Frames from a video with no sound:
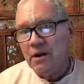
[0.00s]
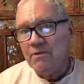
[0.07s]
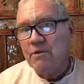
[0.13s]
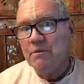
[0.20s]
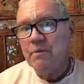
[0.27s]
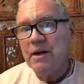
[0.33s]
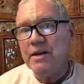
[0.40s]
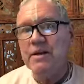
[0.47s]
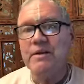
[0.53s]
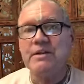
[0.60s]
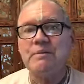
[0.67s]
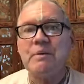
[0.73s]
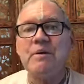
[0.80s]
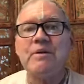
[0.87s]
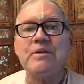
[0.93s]
Everybody
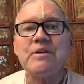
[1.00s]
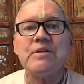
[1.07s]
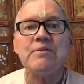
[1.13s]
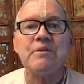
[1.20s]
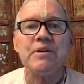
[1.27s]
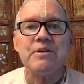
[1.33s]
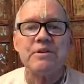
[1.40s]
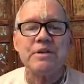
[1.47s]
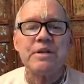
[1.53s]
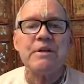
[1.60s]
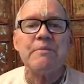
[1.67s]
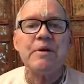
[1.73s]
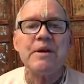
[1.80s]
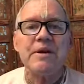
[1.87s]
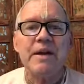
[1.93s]
experiences when you're
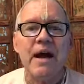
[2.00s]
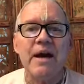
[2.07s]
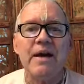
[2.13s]
sleeping at